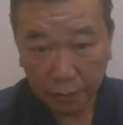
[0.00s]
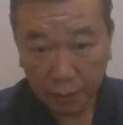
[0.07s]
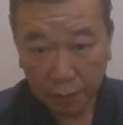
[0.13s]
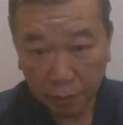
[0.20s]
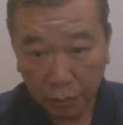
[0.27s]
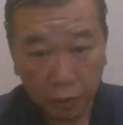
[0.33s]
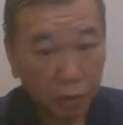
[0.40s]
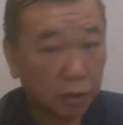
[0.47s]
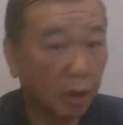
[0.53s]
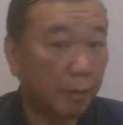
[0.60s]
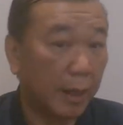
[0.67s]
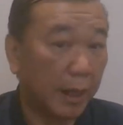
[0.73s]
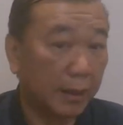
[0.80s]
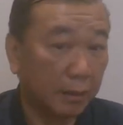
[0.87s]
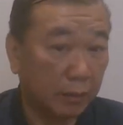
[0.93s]
We don't talk
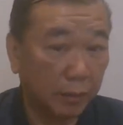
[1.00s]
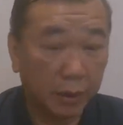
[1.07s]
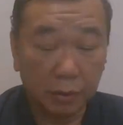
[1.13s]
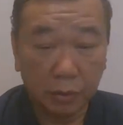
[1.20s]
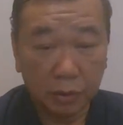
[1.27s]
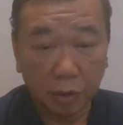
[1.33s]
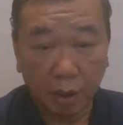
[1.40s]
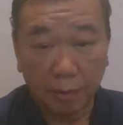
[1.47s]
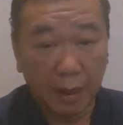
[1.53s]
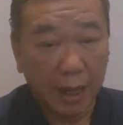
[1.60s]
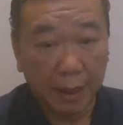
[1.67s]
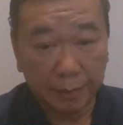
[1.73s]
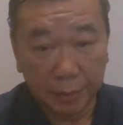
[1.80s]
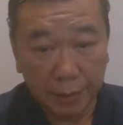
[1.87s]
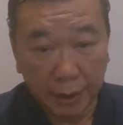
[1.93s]
about
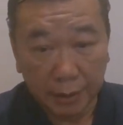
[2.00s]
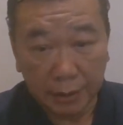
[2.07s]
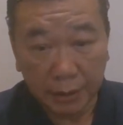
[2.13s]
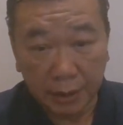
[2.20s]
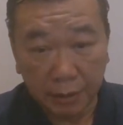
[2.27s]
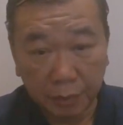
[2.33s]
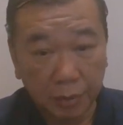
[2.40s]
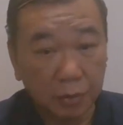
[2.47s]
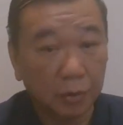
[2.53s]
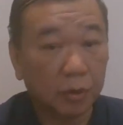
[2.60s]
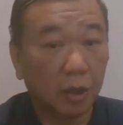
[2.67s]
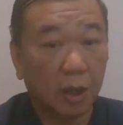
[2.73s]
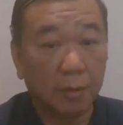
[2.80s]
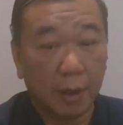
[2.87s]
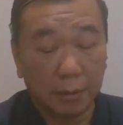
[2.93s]
hypertension. We don't
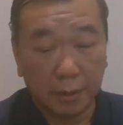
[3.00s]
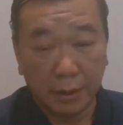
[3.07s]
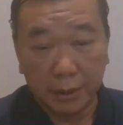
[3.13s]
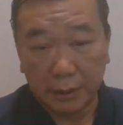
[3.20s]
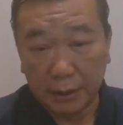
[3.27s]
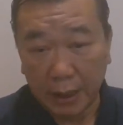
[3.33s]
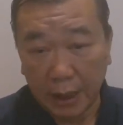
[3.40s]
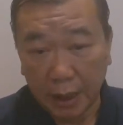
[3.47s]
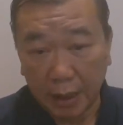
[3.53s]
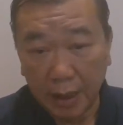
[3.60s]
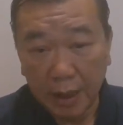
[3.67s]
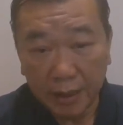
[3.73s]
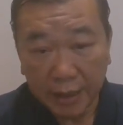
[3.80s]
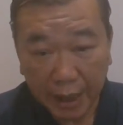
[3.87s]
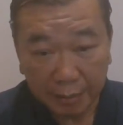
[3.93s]
talk about this
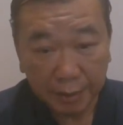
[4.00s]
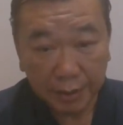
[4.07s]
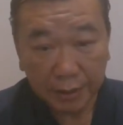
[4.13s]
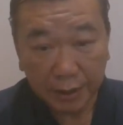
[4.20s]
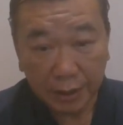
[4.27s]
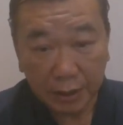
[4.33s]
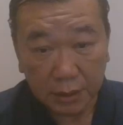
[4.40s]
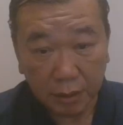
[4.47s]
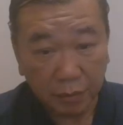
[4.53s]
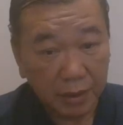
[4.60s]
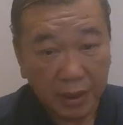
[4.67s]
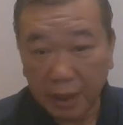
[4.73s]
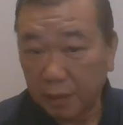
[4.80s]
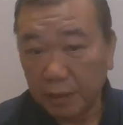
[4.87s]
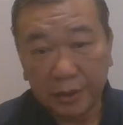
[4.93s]
diabetes. We
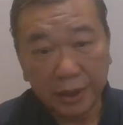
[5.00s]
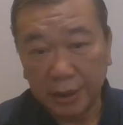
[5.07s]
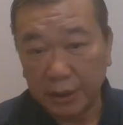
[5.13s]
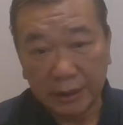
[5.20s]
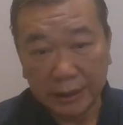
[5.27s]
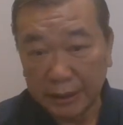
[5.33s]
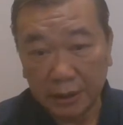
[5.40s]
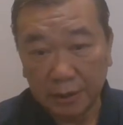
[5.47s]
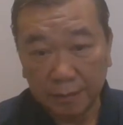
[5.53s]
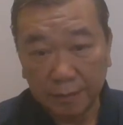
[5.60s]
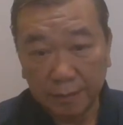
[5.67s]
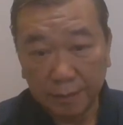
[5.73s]
never treat disease.